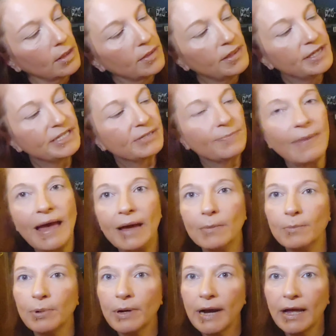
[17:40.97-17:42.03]
this
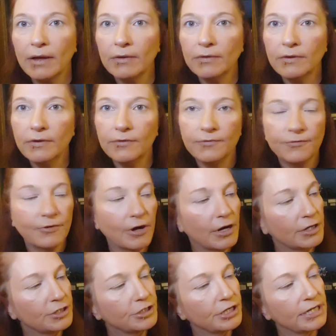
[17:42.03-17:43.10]
matte brown for
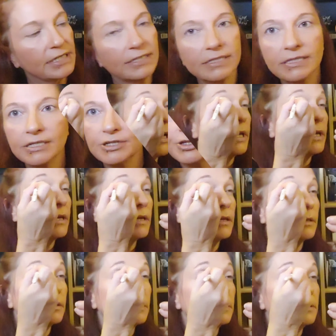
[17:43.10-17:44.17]
our transition
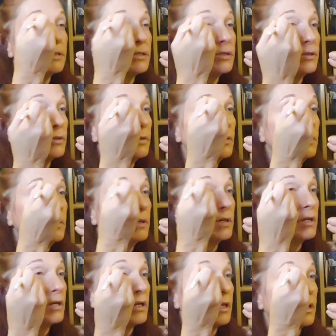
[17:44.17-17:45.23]
here to
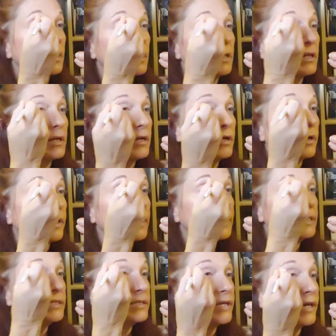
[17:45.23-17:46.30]

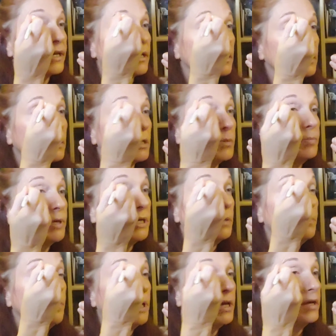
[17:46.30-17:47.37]
crease and a little bit
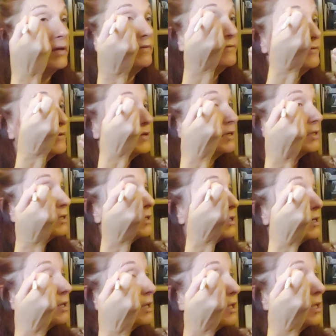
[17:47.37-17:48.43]
above
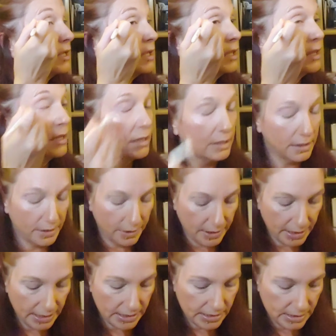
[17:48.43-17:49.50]
the
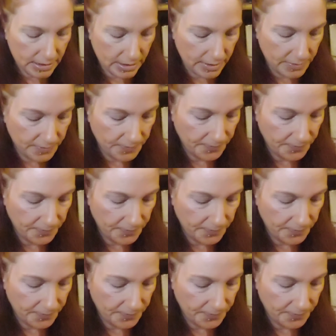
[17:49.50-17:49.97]
crease.